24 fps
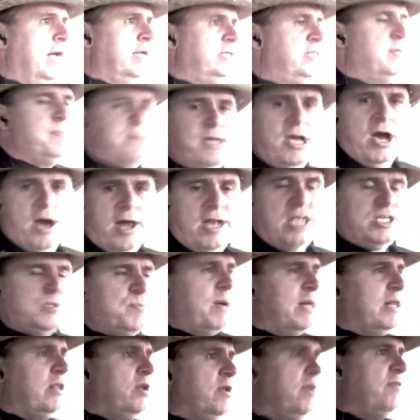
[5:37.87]
To be honest,
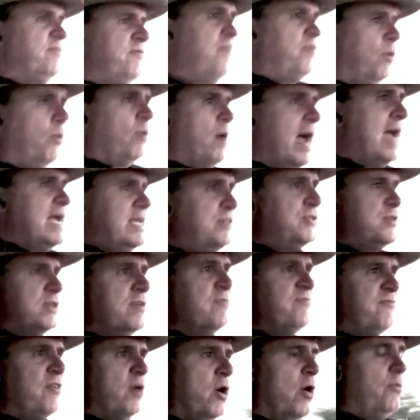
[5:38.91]
my little
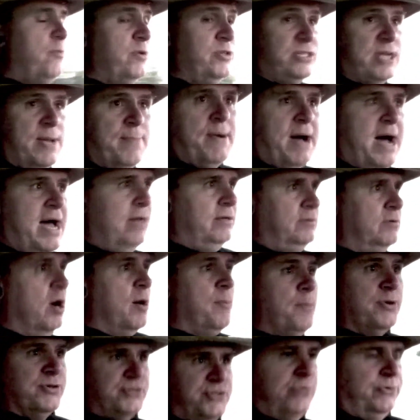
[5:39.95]
Verizon phone, which I bought
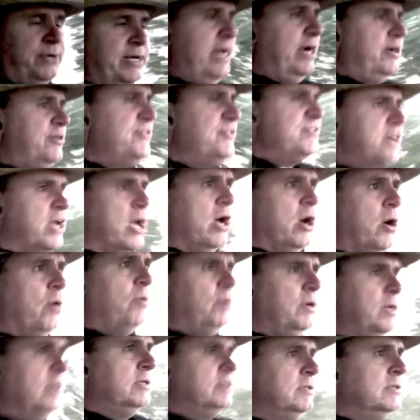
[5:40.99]
almost 3 years ago,
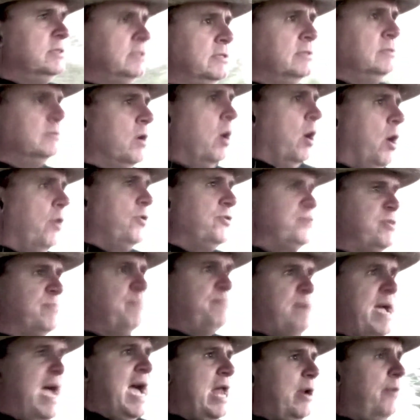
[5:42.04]
holds a
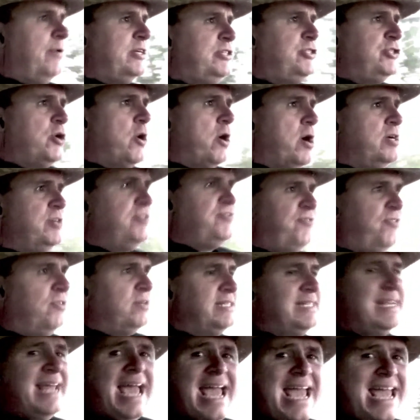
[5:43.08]
battery charge for
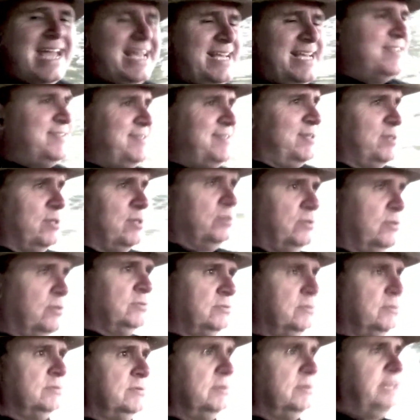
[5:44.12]
days.
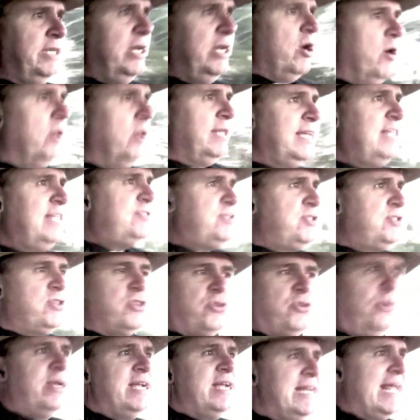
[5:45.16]
You know, at least
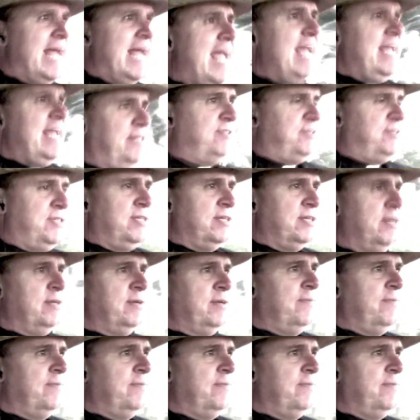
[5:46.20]
3 days.